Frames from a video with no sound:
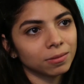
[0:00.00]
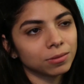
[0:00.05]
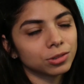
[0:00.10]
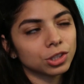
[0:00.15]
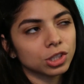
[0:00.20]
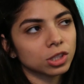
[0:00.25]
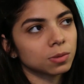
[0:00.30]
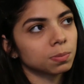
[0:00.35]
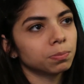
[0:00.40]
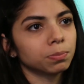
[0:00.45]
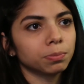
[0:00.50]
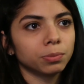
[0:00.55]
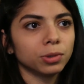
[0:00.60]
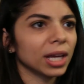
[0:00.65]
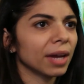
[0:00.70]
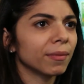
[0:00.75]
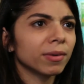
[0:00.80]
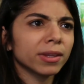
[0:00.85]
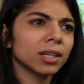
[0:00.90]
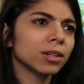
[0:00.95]
just
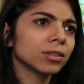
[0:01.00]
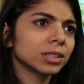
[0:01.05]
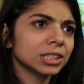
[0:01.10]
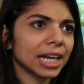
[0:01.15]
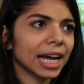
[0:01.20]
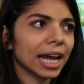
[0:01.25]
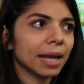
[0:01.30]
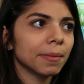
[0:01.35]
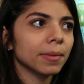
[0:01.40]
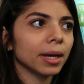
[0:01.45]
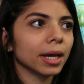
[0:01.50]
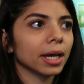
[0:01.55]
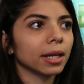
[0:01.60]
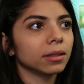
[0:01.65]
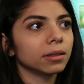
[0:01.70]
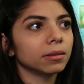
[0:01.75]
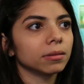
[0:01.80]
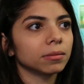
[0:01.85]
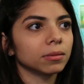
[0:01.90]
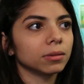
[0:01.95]
book everything on time
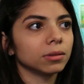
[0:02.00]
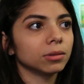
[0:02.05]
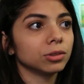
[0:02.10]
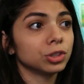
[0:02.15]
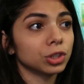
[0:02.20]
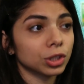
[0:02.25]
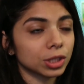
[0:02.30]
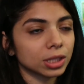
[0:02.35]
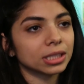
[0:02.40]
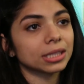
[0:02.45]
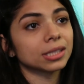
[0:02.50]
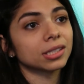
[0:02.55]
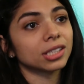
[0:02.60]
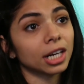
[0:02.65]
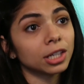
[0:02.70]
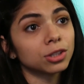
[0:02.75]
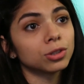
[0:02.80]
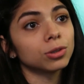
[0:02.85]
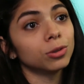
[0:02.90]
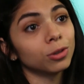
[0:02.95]
and just
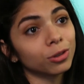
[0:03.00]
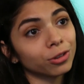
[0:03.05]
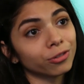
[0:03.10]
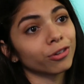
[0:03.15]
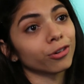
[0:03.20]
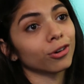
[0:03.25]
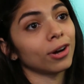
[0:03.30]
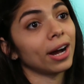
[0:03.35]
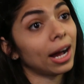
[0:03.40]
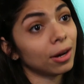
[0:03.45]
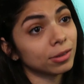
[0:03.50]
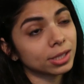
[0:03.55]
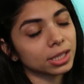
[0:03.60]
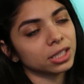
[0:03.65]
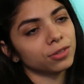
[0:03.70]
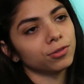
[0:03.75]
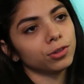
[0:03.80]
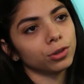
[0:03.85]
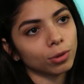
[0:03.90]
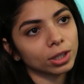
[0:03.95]
start to look for
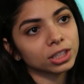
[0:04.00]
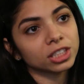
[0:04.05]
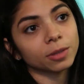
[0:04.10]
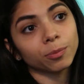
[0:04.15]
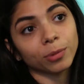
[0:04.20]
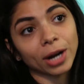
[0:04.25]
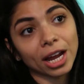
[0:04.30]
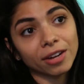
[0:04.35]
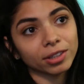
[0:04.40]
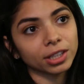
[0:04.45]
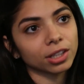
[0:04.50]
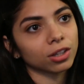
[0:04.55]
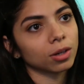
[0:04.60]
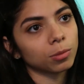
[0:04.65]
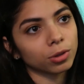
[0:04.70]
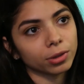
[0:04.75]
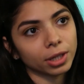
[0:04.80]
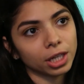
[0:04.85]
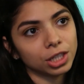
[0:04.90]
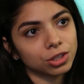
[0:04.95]
houses if you want a private
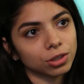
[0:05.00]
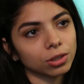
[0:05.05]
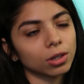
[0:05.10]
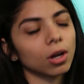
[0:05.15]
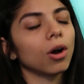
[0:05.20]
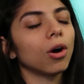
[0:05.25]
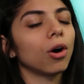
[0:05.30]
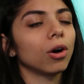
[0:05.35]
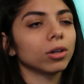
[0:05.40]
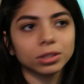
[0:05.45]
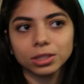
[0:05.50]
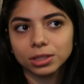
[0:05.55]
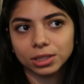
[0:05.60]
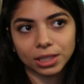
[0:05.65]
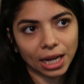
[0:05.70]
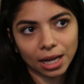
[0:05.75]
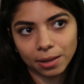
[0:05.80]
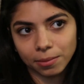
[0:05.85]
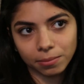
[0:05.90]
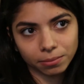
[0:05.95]
accommodation on
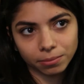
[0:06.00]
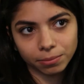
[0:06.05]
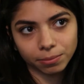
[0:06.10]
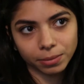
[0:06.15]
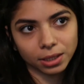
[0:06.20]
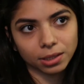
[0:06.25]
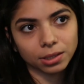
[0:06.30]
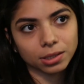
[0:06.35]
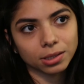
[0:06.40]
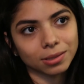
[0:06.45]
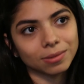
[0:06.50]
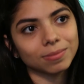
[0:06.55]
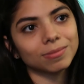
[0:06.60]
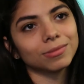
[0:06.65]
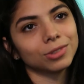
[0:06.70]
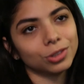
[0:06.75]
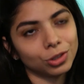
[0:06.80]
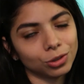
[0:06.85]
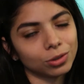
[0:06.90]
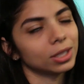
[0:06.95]
time because
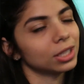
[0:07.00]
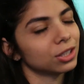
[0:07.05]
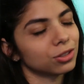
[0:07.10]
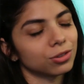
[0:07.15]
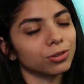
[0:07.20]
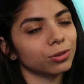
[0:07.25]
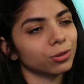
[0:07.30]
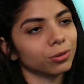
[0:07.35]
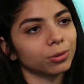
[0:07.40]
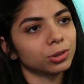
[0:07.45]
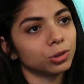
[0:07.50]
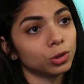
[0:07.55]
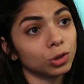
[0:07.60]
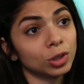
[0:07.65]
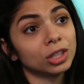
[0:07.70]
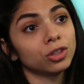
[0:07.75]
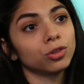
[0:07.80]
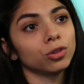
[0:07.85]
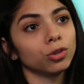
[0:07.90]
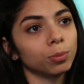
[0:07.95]
you need to do you
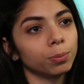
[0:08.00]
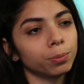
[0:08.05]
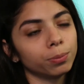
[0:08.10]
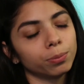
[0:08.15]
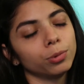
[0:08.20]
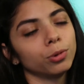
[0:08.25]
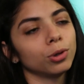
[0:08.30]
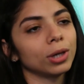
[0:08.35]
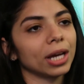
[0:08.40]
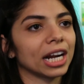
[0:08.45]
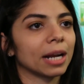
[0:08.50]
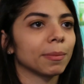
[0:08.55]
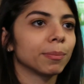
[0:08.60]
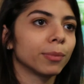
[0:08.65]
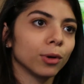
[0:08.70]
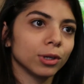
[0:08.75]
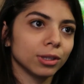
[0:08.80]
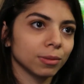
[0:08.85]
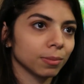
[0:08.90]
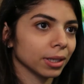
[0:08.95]
need to book an
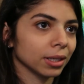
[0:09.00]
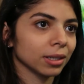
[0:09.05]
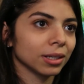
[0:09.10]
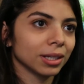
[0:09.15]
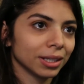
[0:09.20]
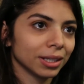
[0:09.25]
appointment.